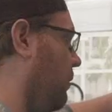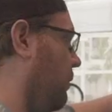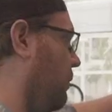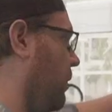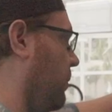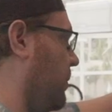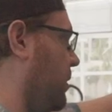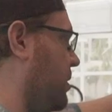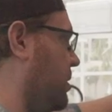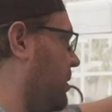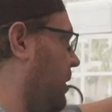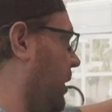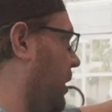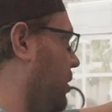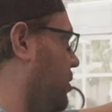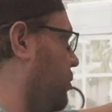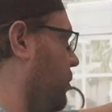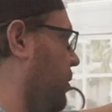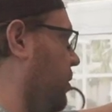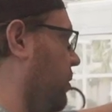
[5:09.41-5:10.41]
figure out one
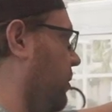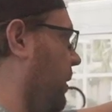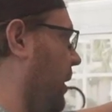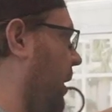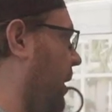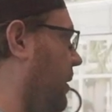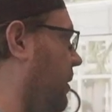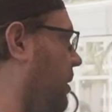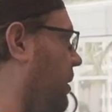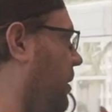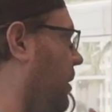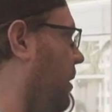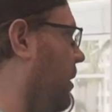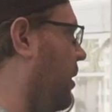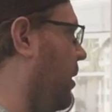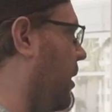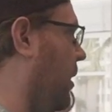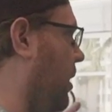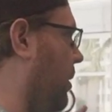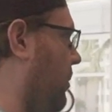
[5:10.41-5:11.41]
person that's great.
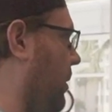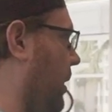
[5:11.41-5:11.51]
You know, we